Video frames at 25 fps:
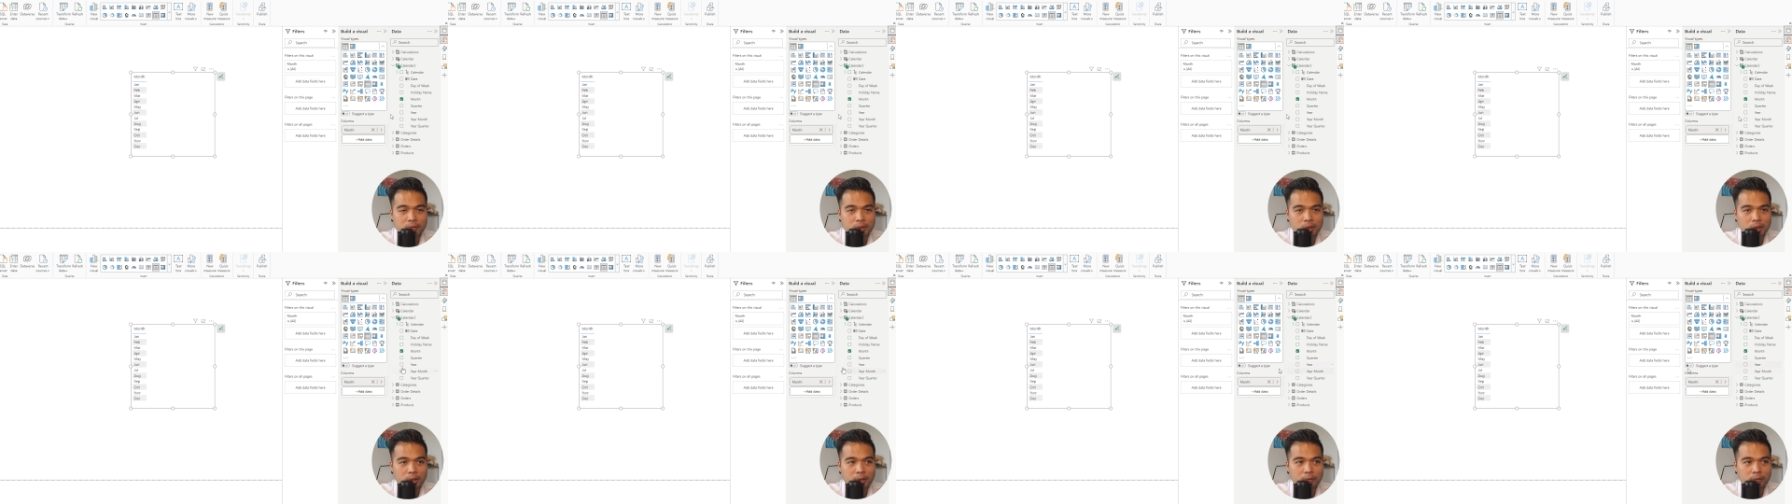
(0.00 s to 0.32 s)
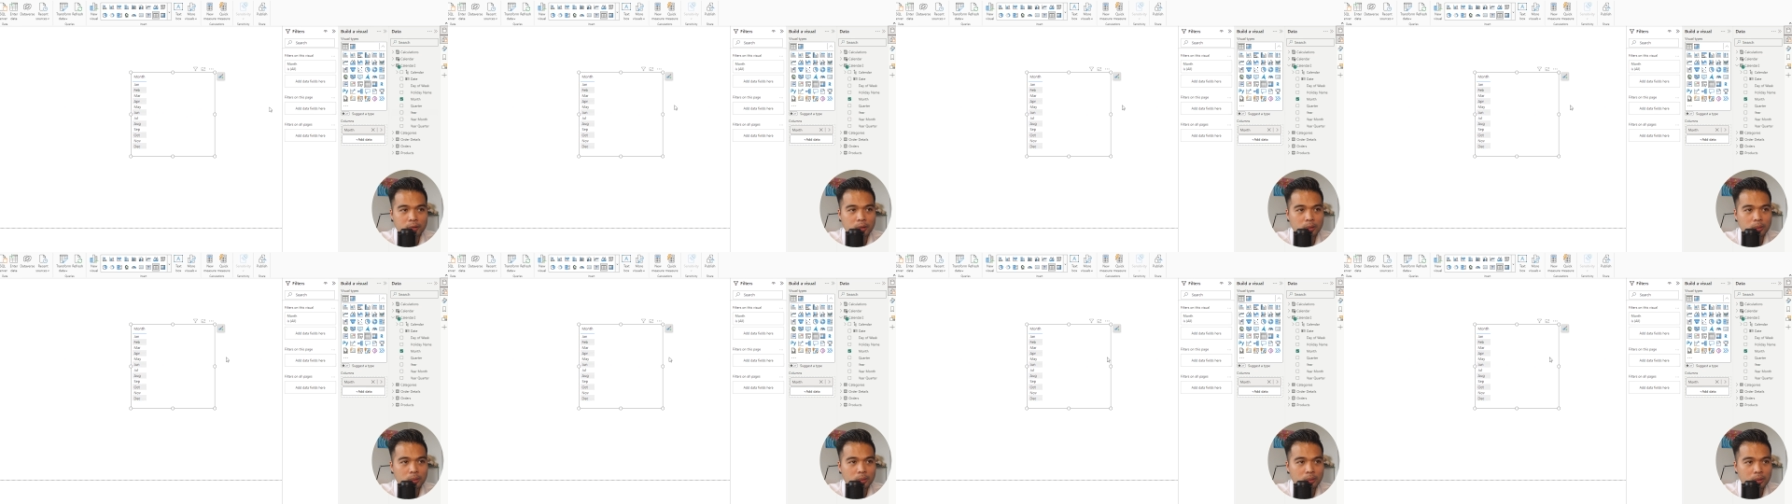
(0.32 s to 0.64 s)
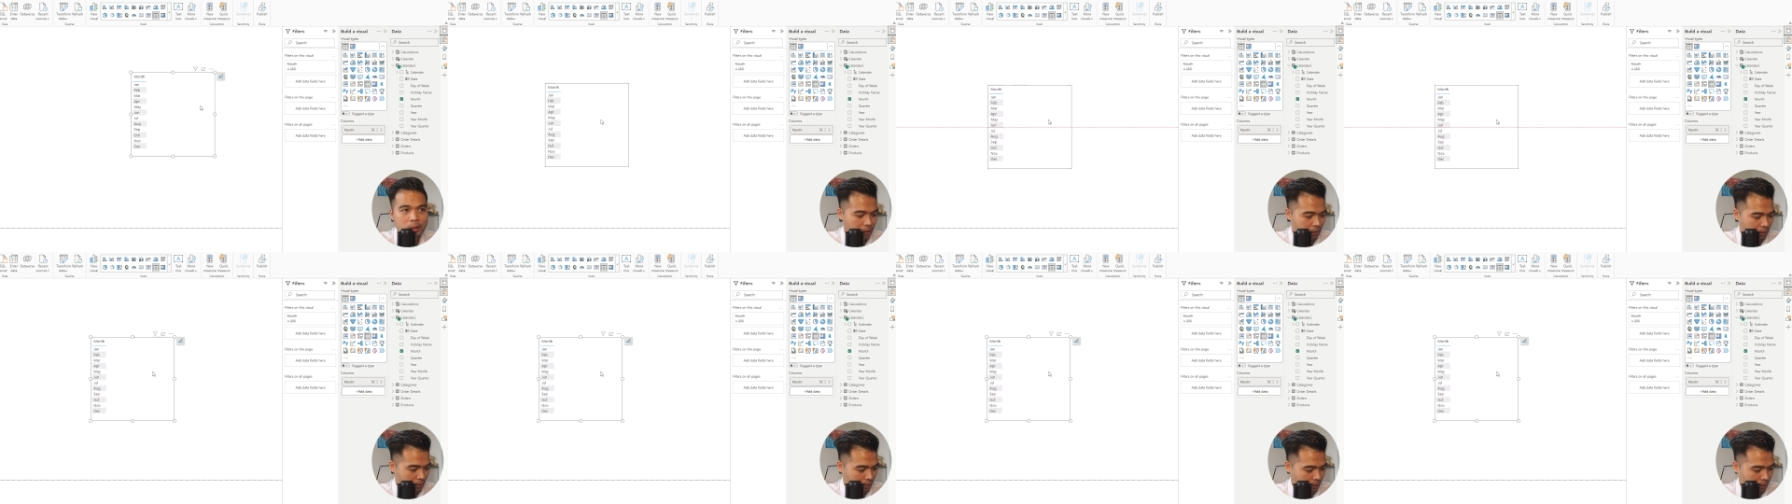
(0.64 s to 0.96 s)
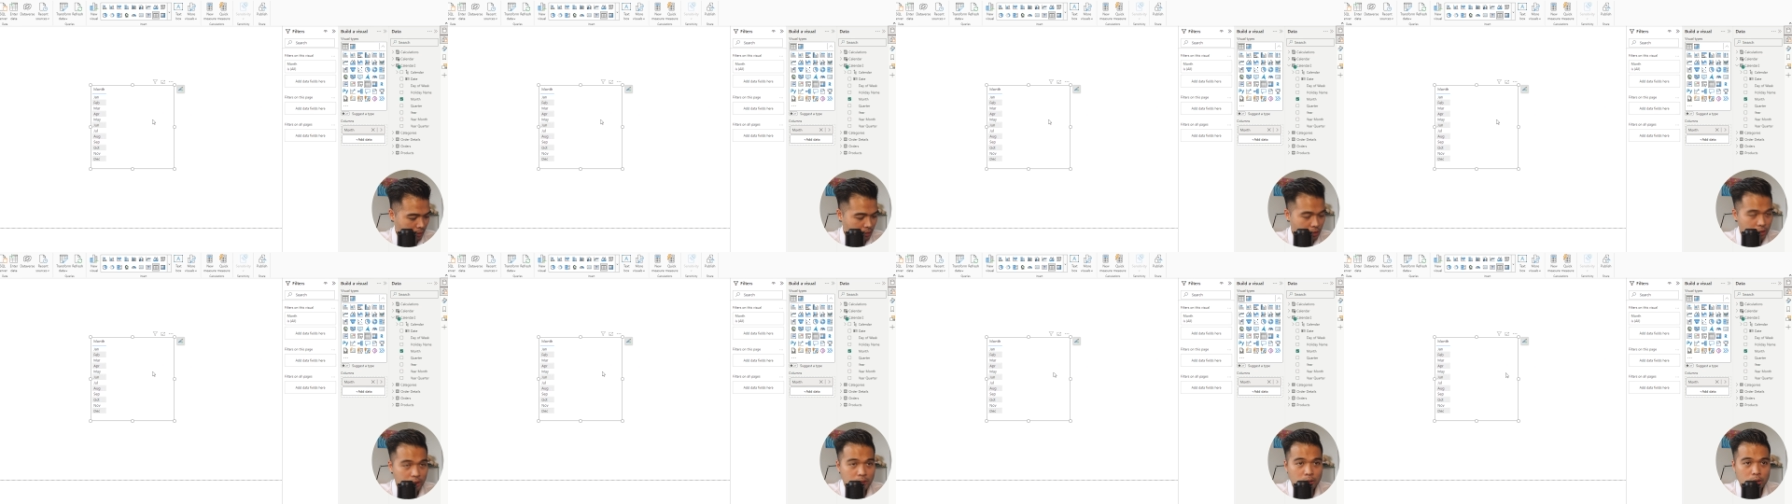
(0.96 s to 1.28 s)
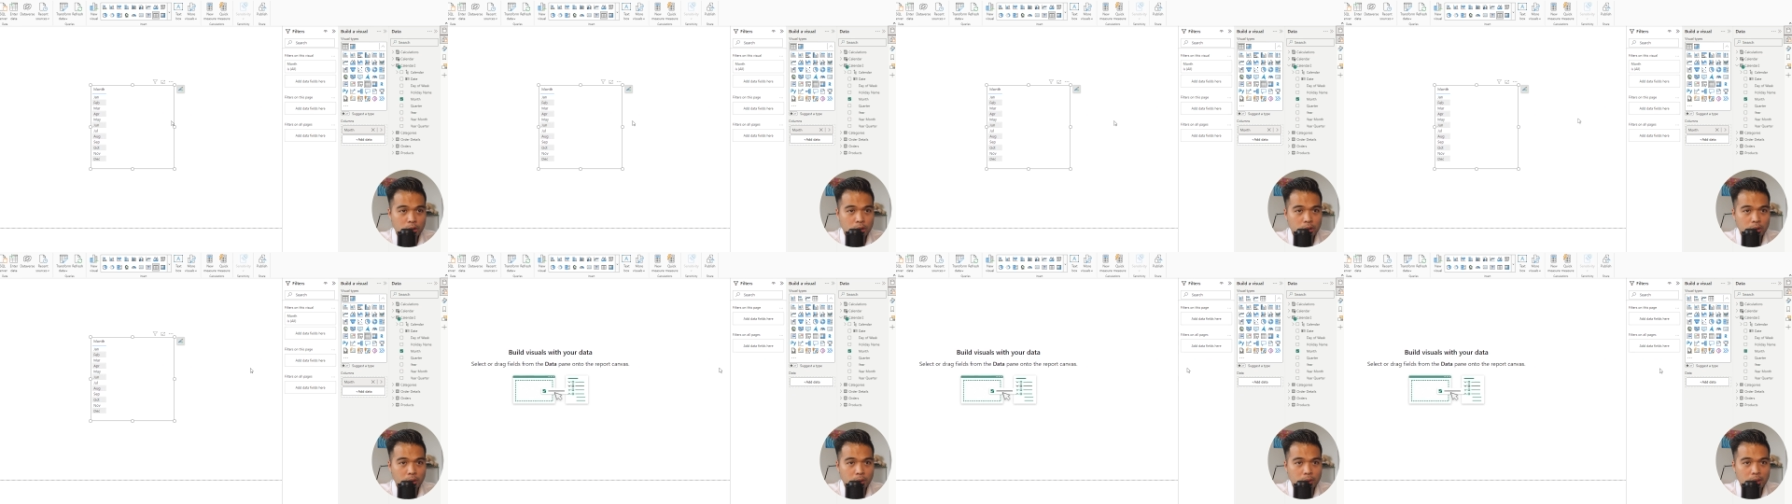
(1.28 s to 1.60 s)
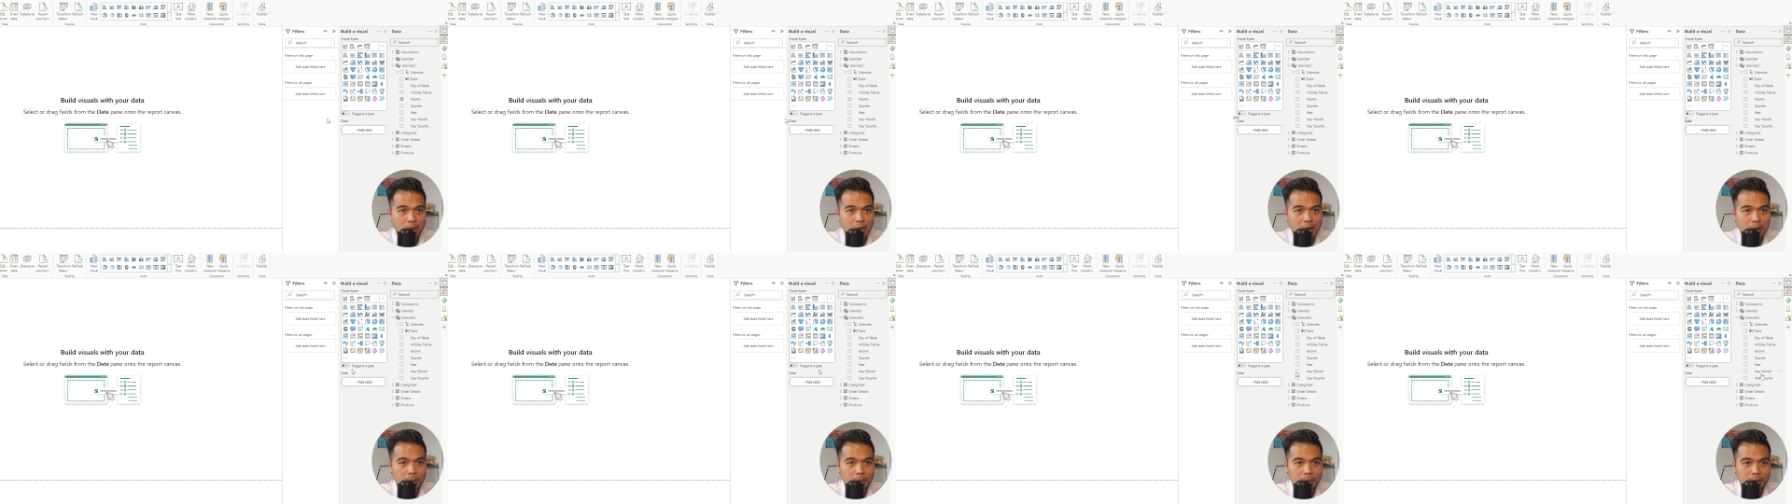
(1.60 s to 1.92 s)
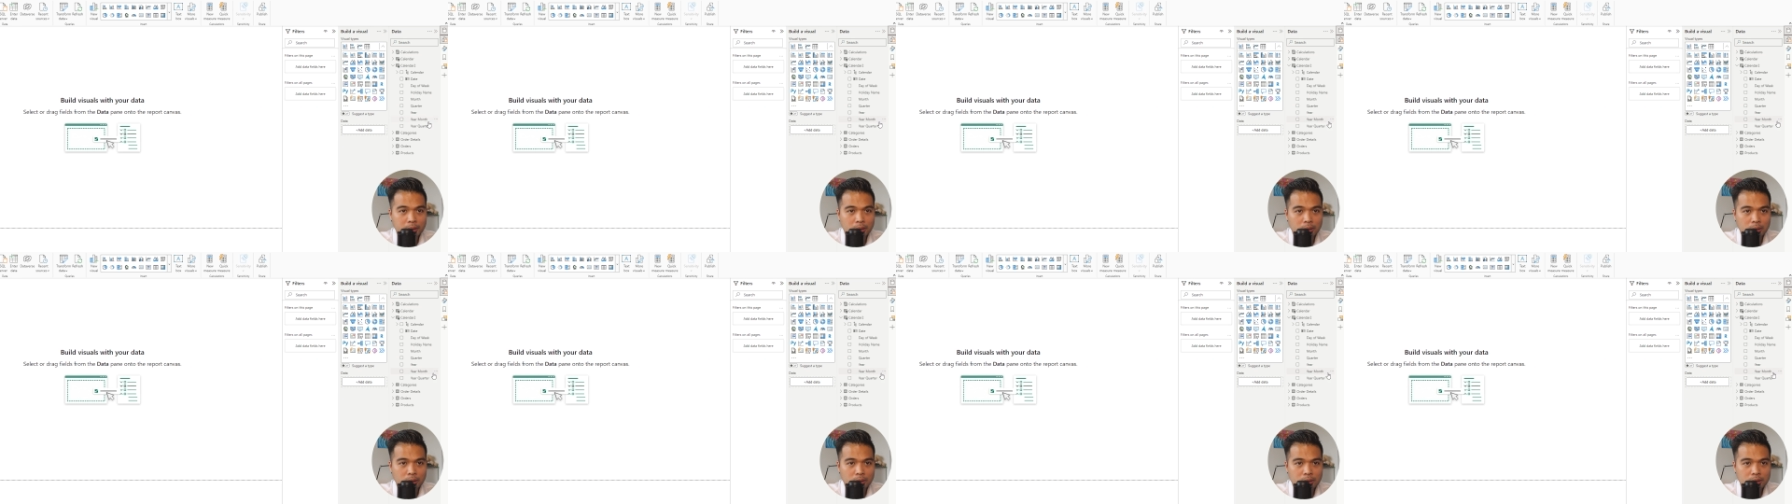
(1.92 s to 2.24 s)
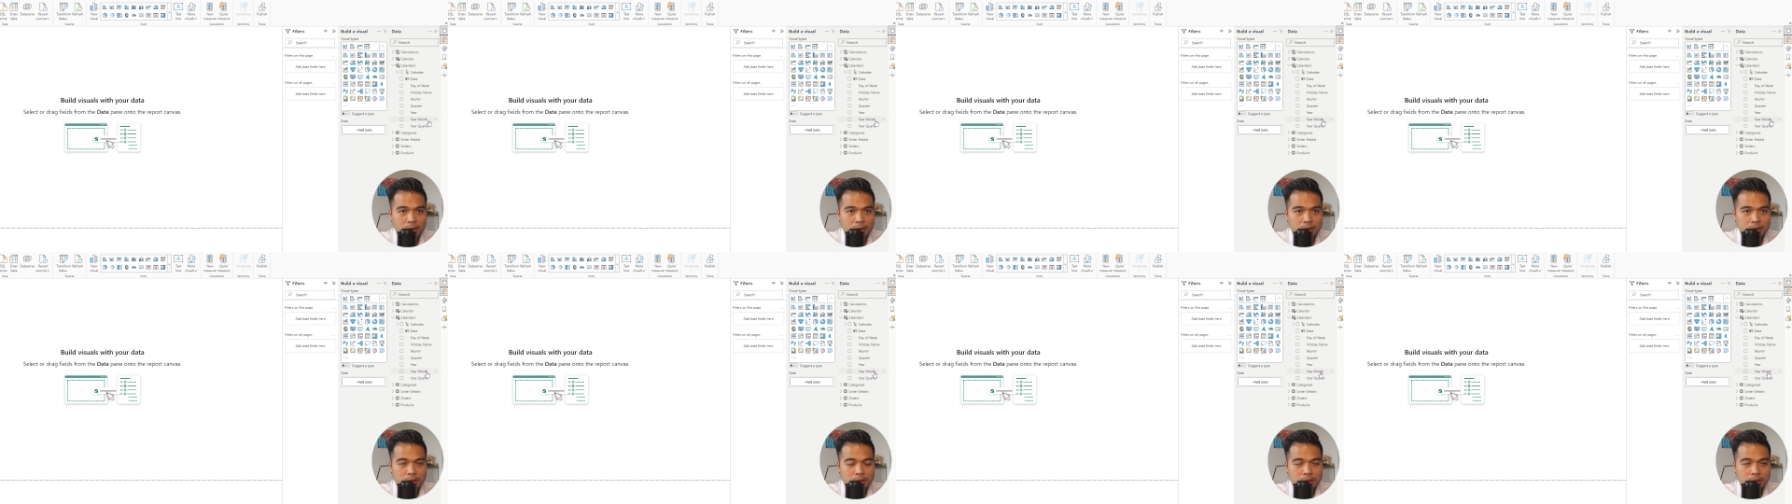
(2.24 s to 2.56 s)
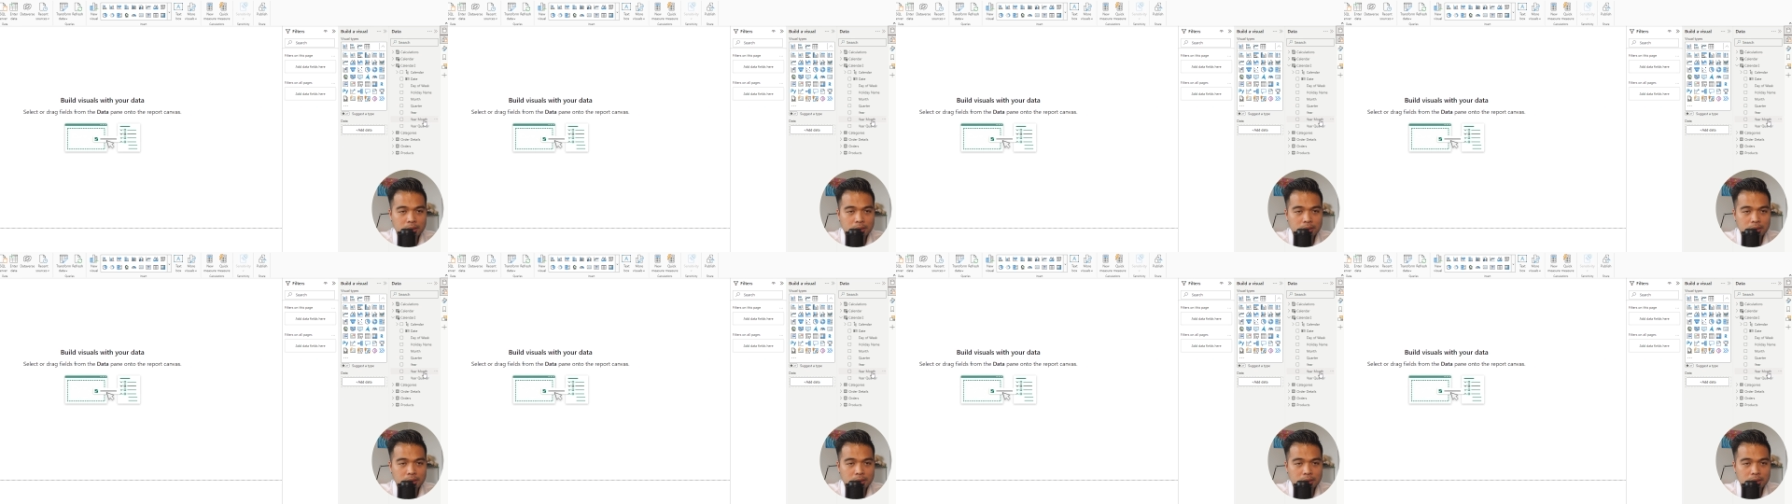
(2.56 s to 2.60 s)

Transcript: So if you, uh, just to show you how it looks,